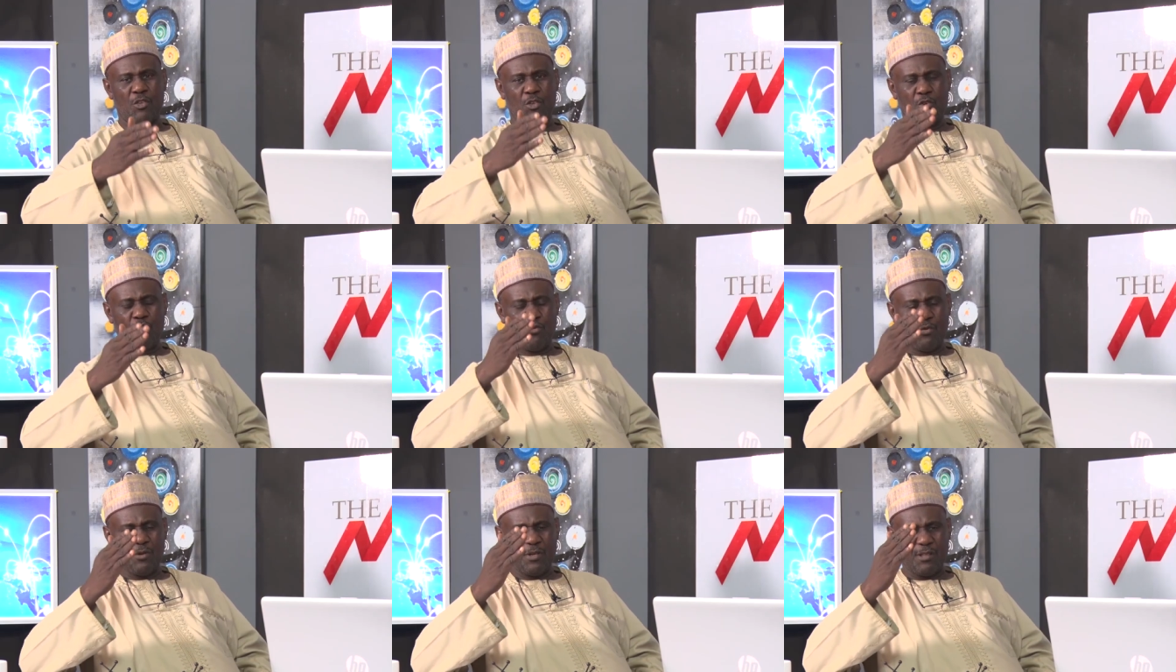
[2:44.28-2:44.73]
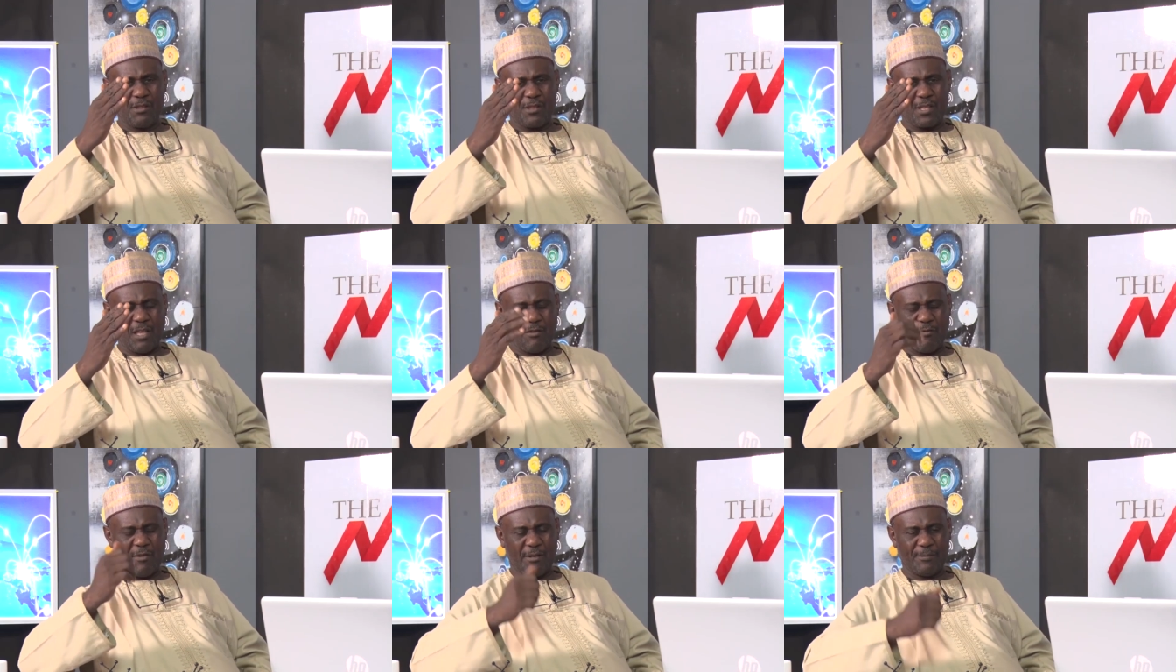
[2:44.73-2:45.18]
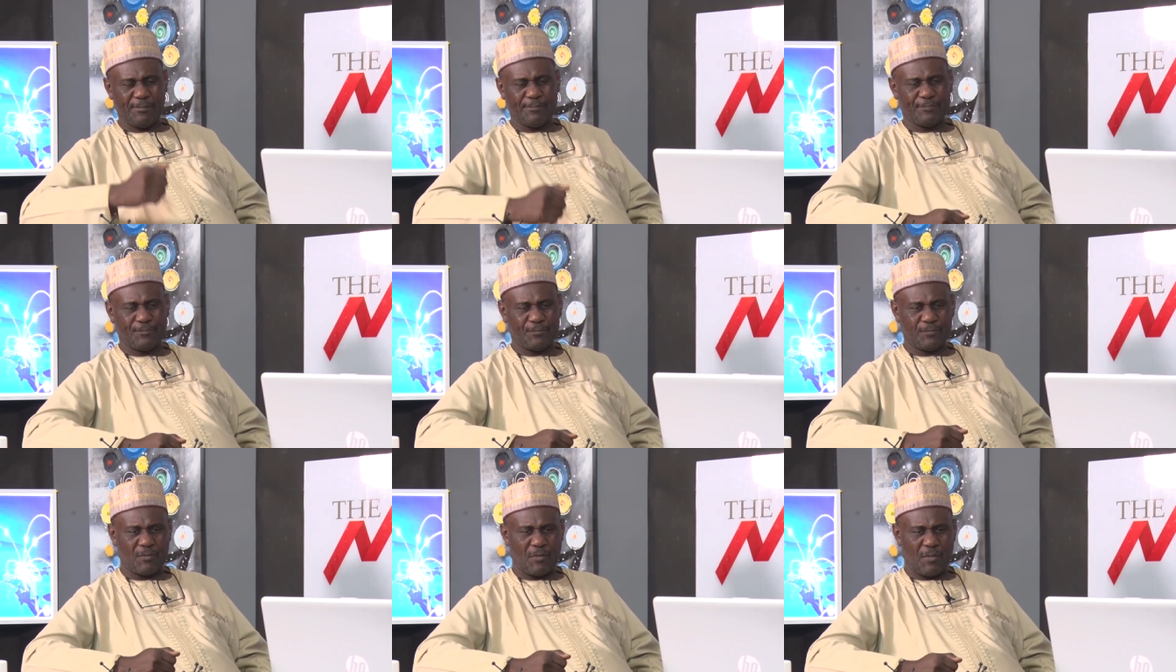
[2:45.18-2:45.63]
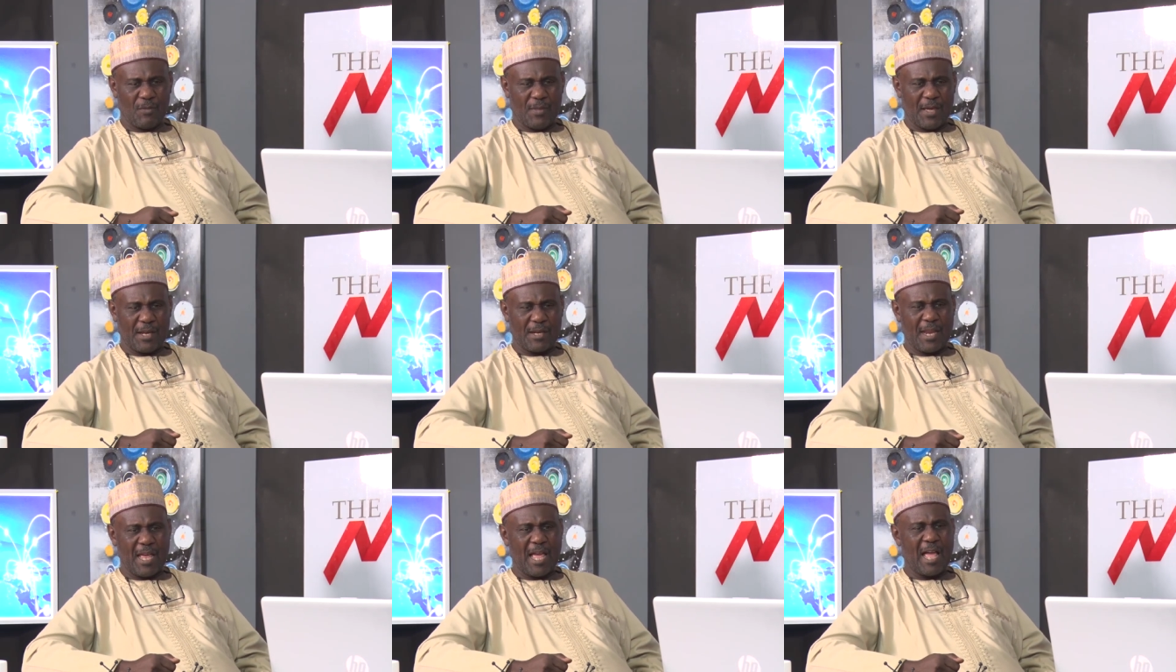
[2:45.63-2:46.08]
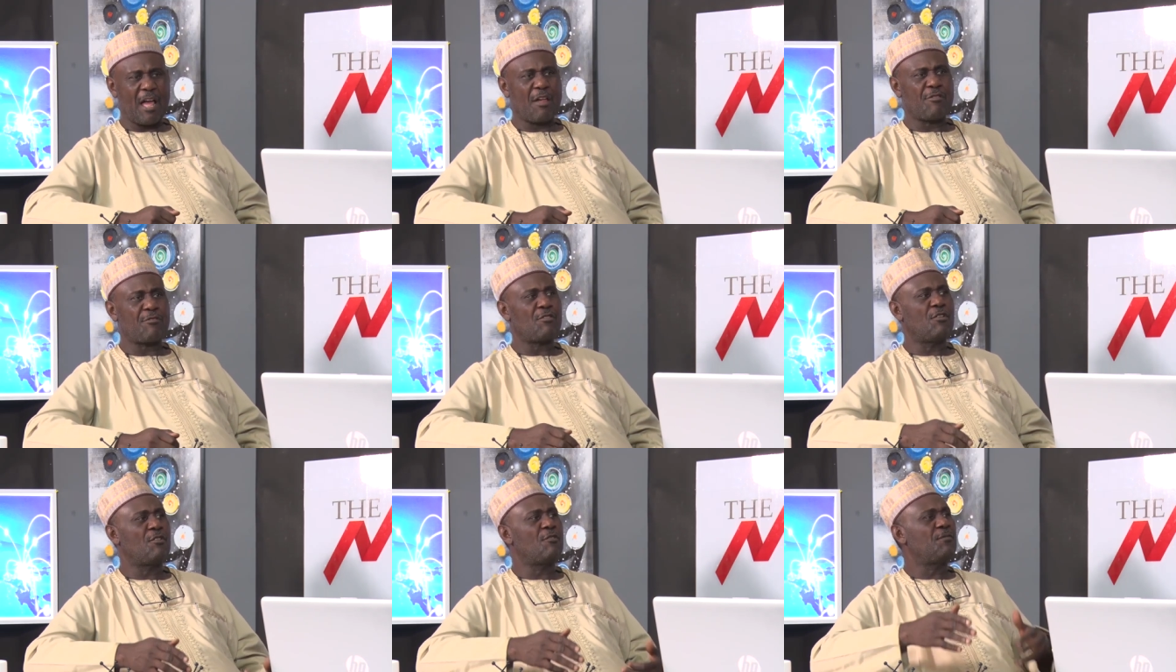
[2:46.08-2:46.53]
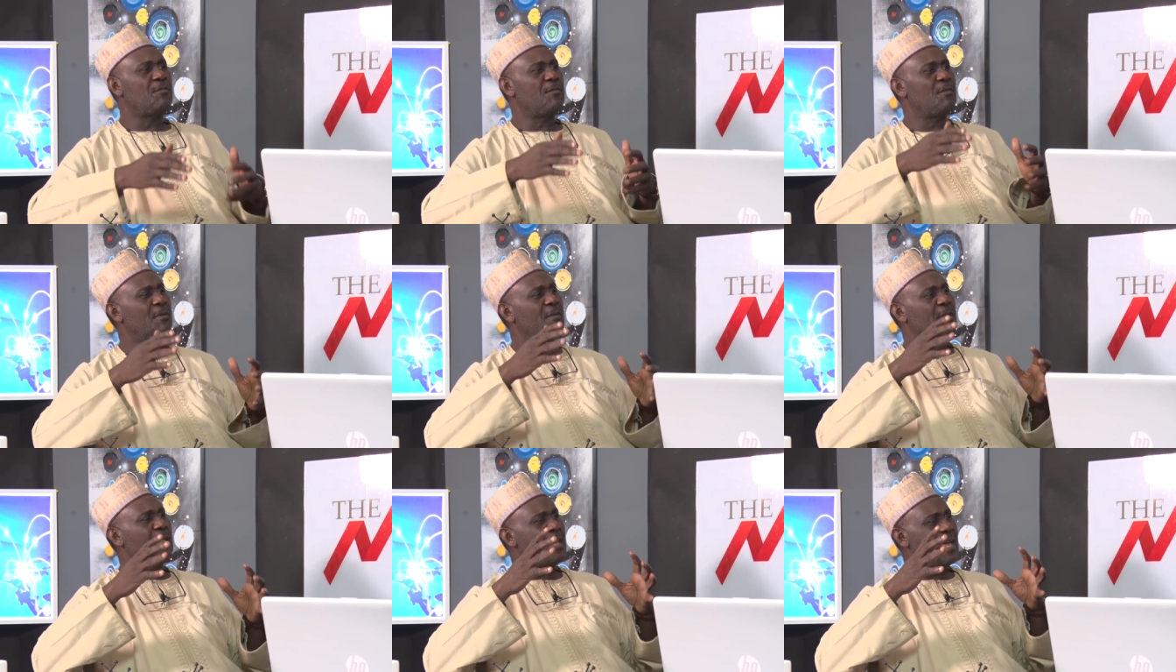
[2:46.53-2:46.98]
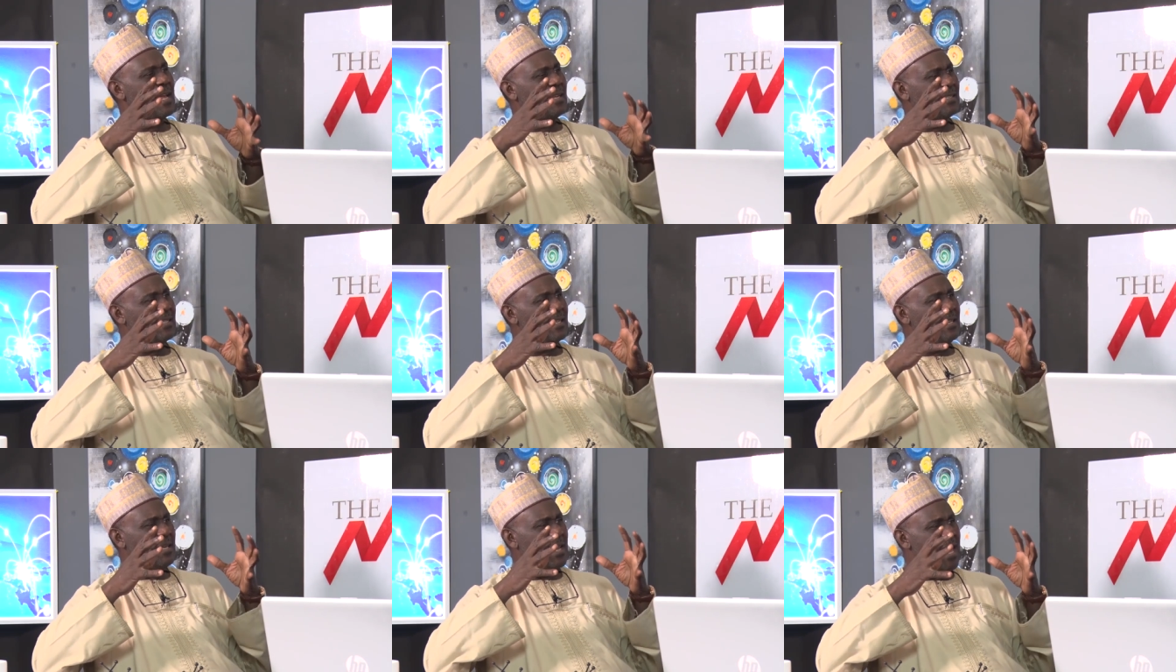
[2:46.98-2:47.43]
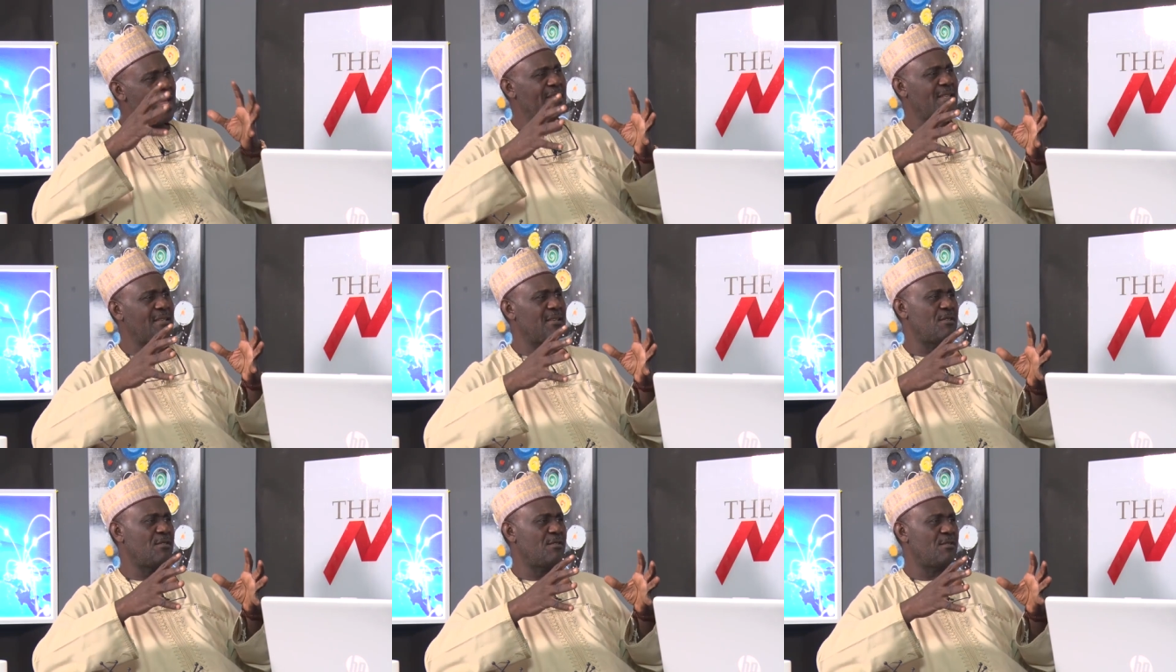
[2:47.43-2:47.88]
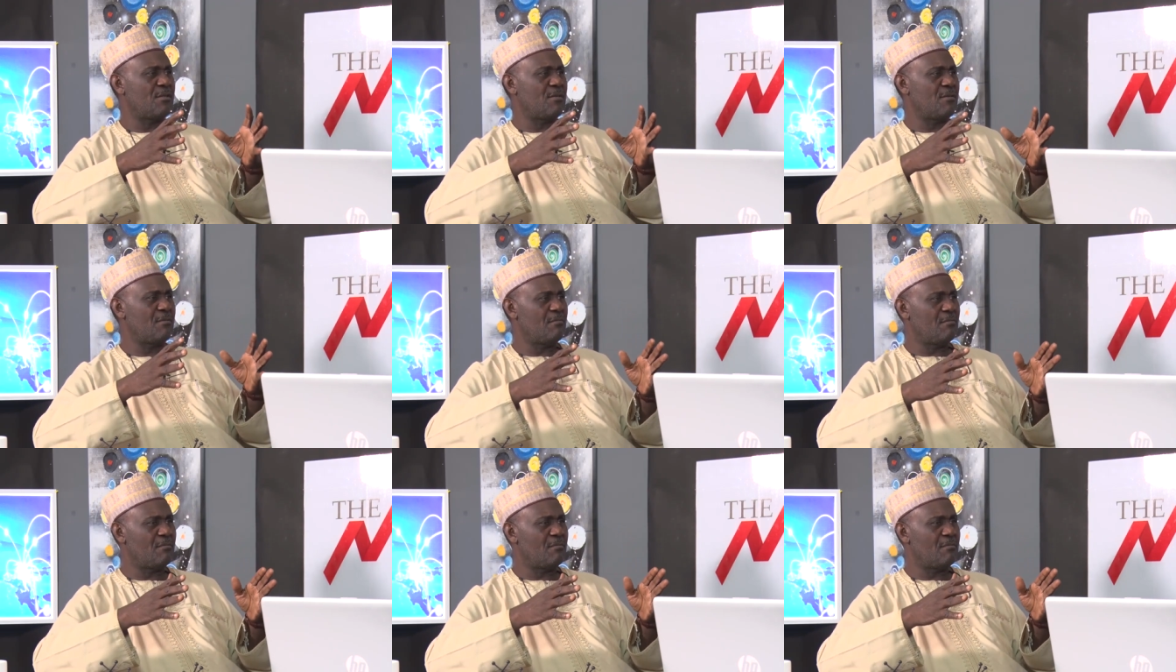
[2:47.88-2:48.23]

you will discover that as of the 1990s,